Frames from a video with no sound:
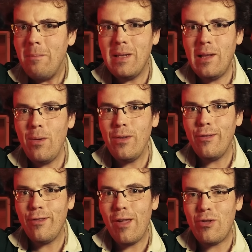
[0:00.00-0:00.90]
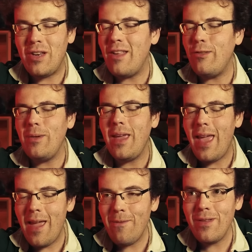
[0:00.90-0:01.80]
but Logan Sargeant is doing
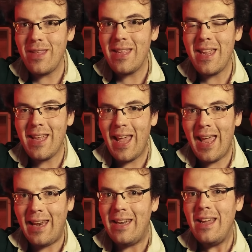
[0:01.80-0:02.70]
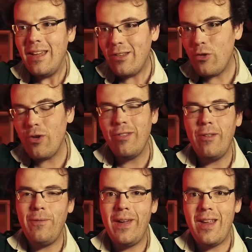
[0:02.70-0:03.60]
everything he can to
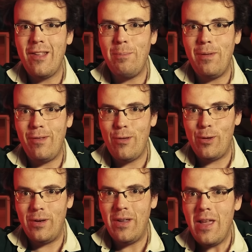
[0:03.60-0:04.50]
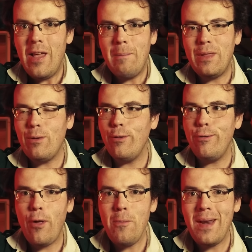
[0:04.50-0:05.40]
justify his position. But there are
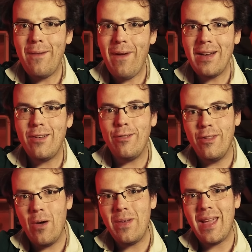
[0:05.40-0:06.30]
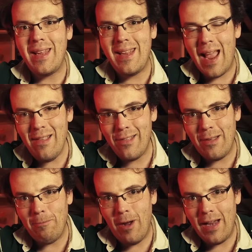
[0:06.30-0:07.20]
so many factors going against
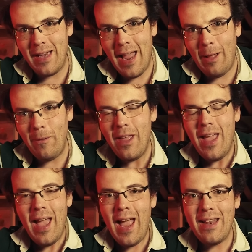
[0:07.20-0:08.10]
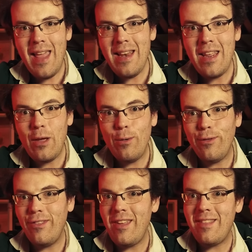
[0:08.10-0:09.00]
him right now, and then he goes
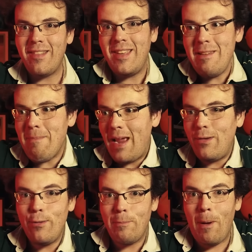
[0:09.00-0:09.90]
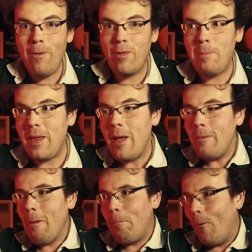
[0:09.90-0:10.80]
and sees his teammate, who's supposed to be
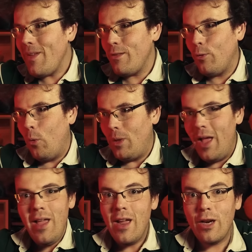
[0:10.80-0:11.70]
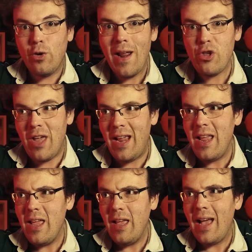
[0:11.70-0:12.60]
the points hauler,
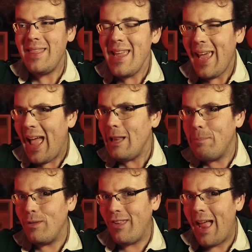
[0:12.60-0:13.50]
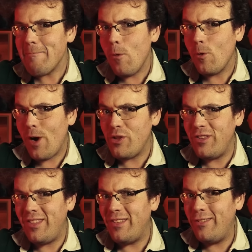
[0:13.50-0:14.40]
crashing. I think Albon's had more
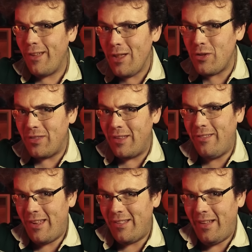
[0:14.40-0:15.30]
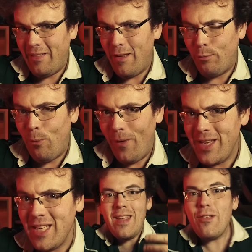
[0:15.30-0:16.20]
crashes than Sargeant this season at this
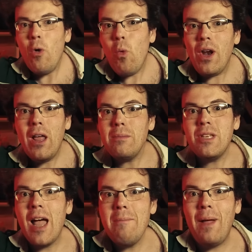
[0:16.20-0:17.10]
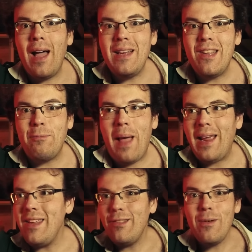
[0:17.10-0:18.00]
point. He's got one arm tied behind his
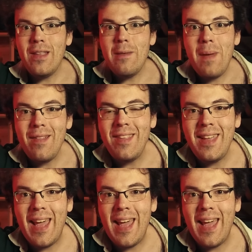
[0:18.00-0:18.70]
back. He's doing the best he